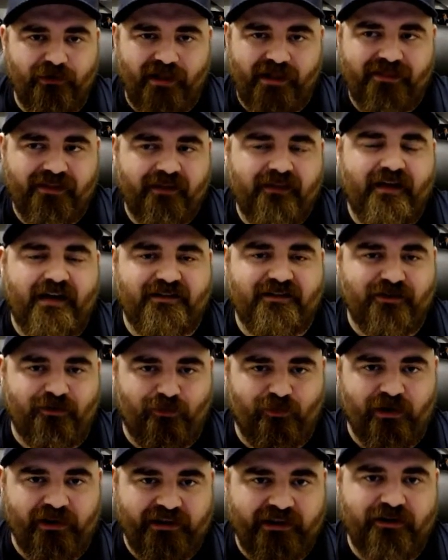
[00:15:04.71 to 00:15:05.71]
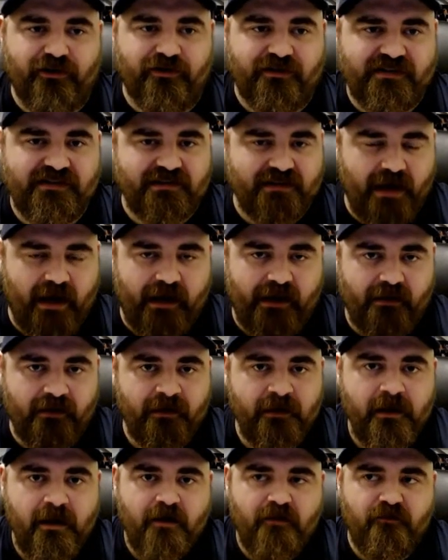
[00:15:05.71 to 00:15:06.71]
I think that's a really good sign
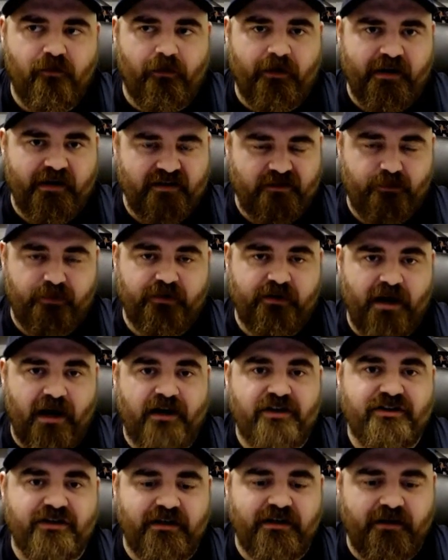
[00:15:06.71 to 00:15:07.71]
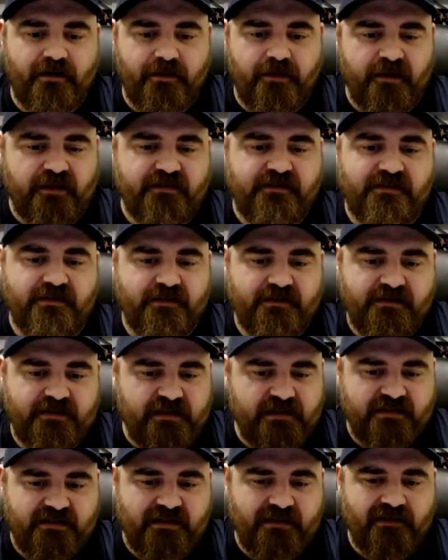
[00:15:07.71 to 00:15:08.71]
for his production this
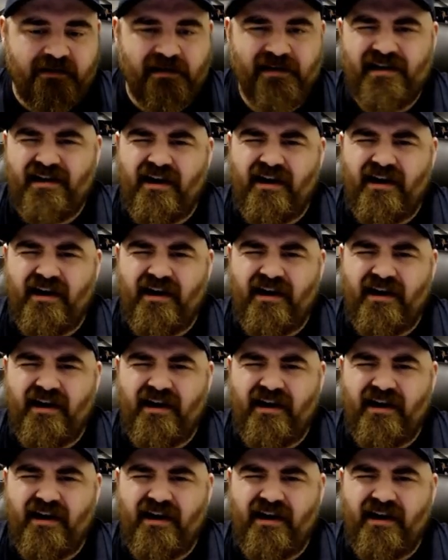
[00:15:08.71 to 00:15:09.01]
season.